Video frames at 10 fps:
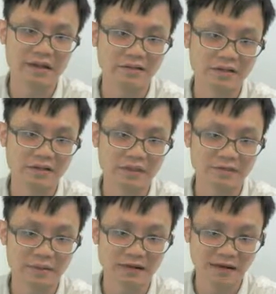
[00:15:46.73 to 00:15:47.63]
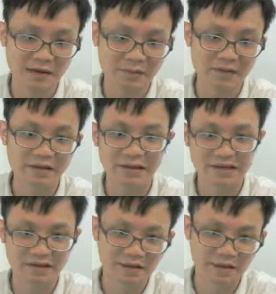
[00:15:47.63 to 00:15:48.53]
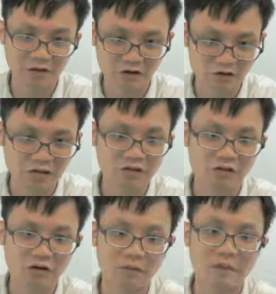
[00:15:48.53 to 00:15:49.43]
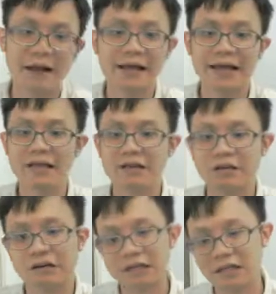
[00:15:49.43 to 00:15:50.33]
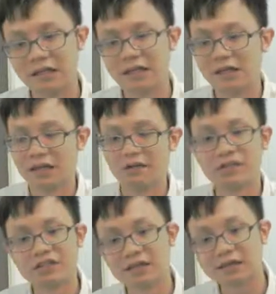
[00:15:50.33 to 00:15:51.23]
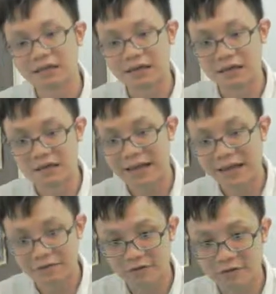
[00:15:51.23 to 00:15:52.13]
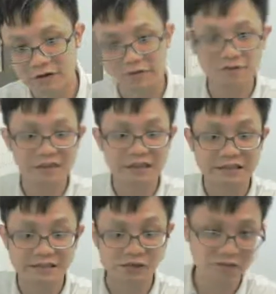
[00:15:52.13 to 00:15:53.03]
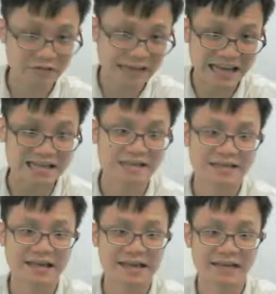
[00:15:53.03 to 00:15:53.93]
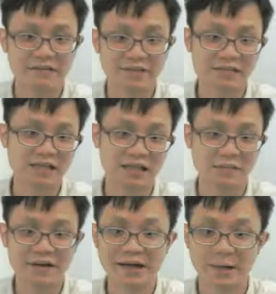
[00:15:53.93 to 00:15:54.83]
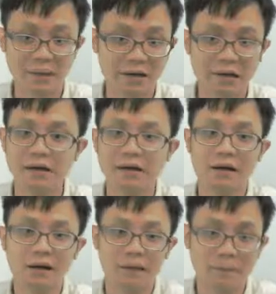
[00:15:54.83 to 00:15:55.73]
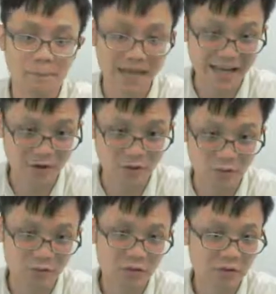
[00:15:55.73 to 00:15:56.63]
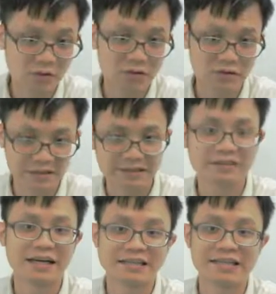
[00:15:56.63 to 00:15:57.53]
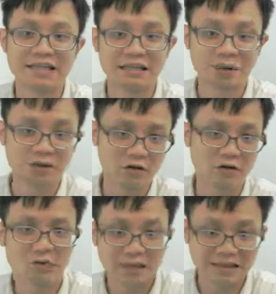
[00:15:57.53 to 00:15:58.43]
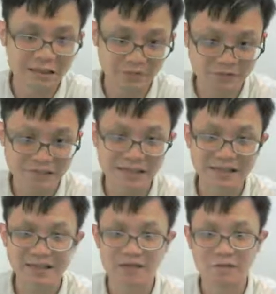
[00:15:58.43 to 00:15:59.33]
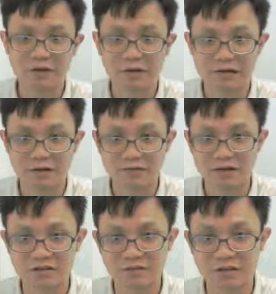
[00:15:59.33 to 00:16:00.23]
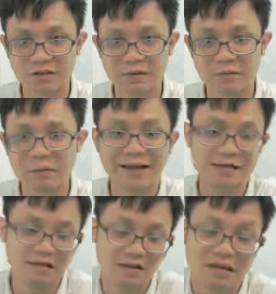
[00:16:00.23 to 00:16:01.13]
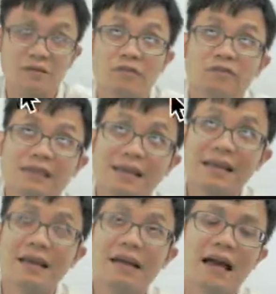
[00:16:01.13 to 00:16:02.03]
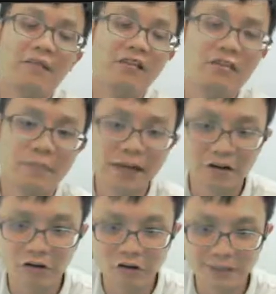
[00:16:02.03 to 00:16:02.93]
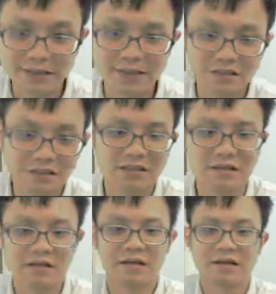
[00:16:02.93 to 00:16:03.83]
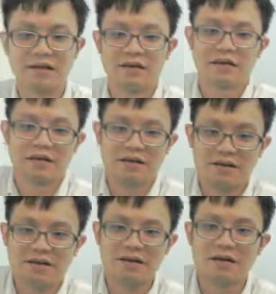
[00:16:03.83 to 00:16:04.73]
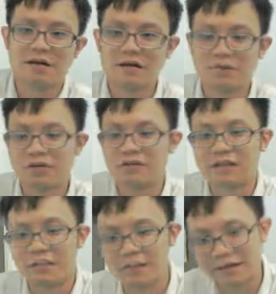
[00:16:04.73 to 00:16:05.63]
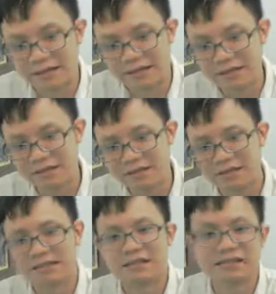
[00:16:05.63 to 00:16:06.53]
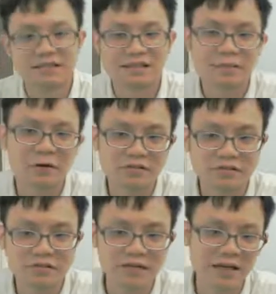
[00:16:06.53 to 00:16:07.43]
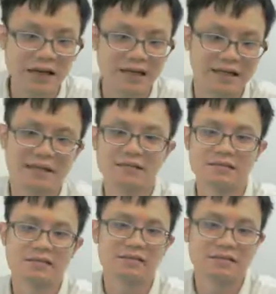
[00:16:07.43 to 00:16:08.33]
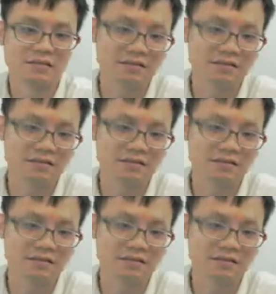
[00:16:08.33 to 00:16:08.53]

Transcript: eventually we have carbon, and it will continue to combine until it reaches a level of it is so dense that eventually it become a black hole. That's why I say it depends on what type of sun that we are talking about. But if you say I want to make gold by changing the proton number, I think it is impossible lah, unless